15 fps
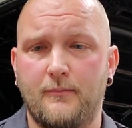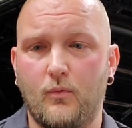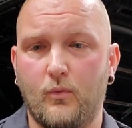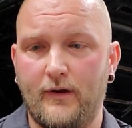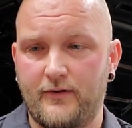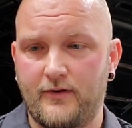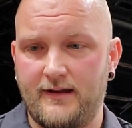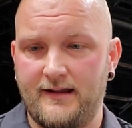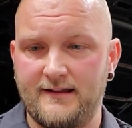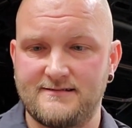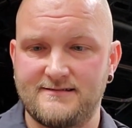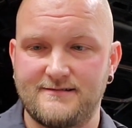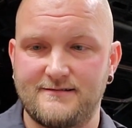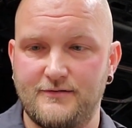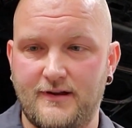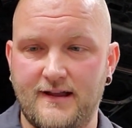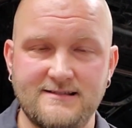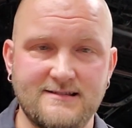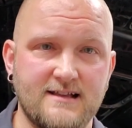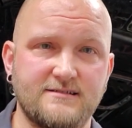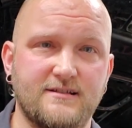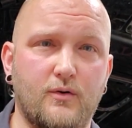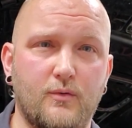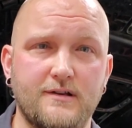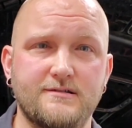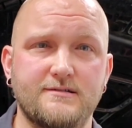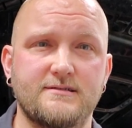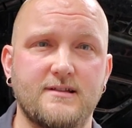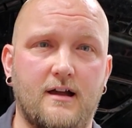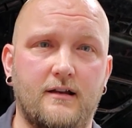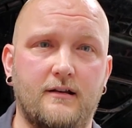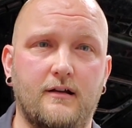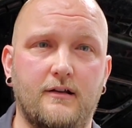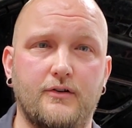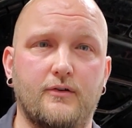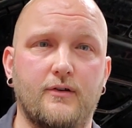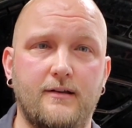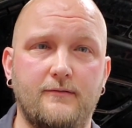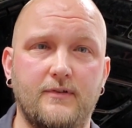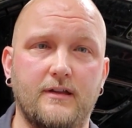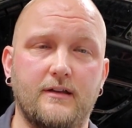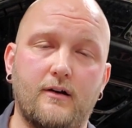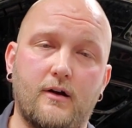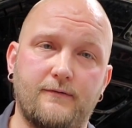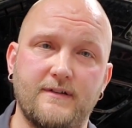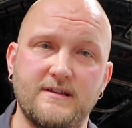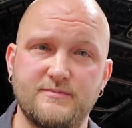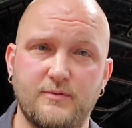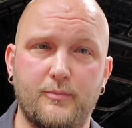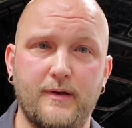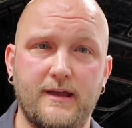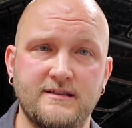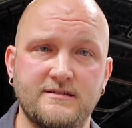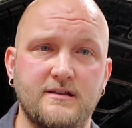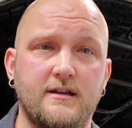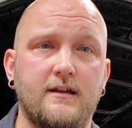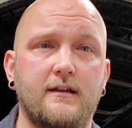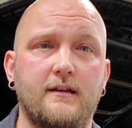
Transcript: whether it's you guys asking questions on your end via our Facebook page,